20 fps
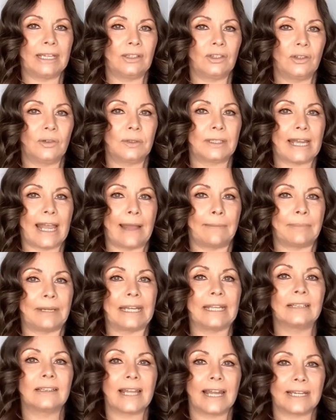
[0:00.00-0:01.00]
news
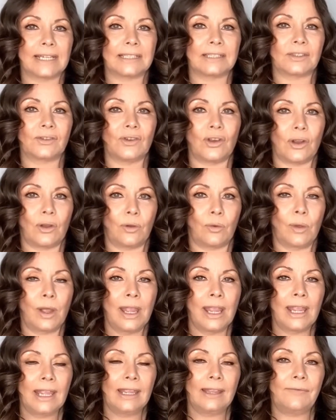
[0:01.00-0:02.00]
happening, let us know.
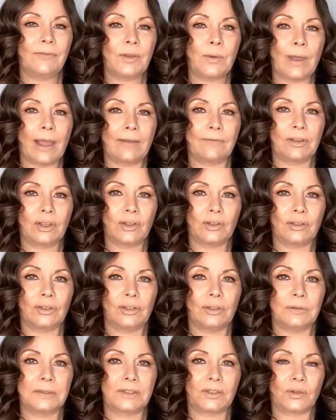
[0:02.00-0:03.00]
If you have a good
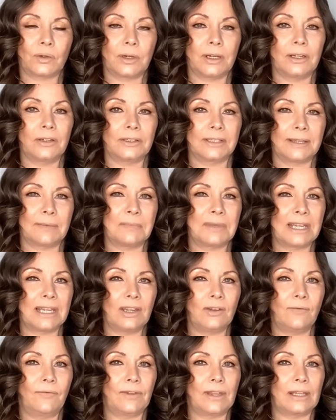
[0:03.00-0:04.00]
news story or something
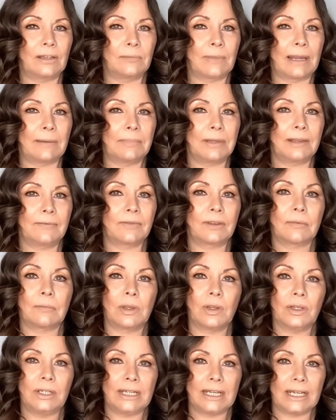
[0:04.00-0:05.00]
you feel might be of
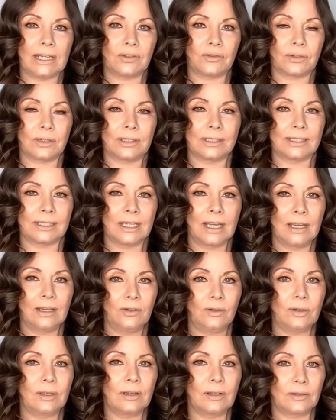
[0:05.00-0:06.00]
community interest,
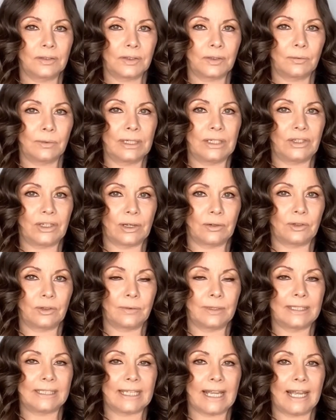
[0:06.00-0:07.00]
you can also reach out to
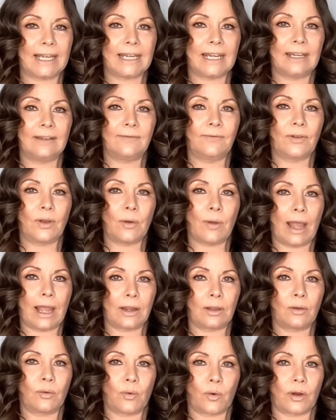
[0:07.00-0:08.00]
us at
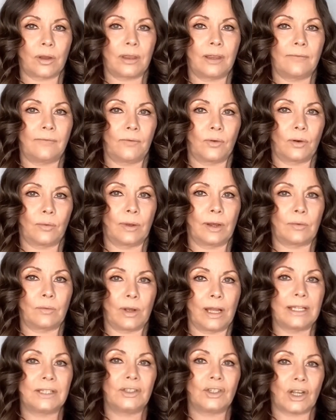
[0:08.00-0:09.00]

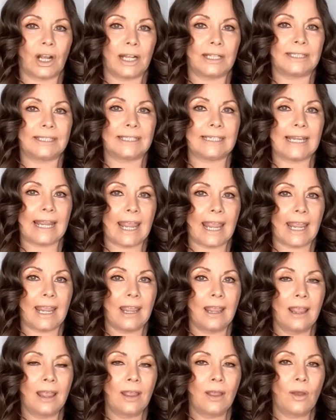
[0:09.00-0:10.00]

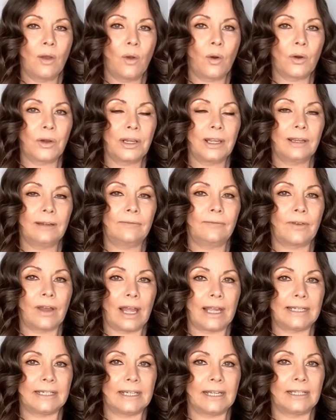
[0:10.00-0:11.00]
info@kawartha411.ca, or you can
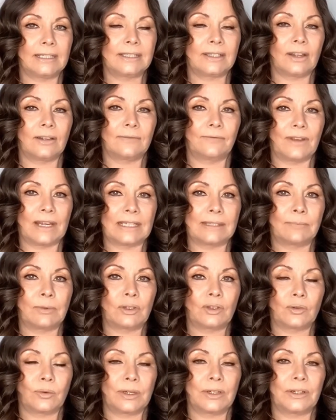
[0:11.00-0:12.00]
find us on
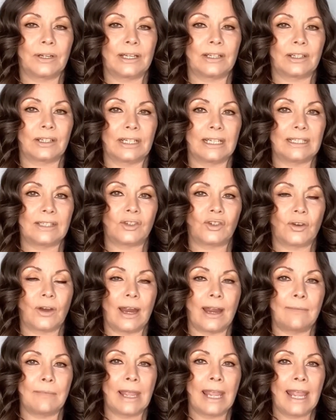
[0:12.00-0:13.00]
Facebook, Twitter, and on
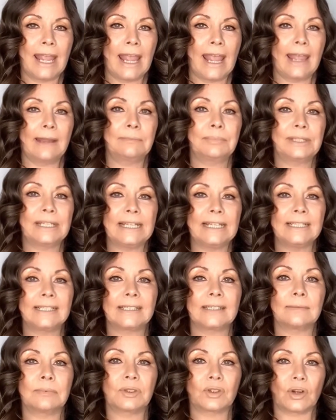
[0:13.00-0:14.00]
Instagram, and please
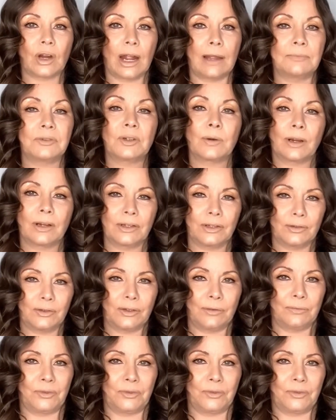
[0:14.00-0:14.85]
subscribe to our YouTube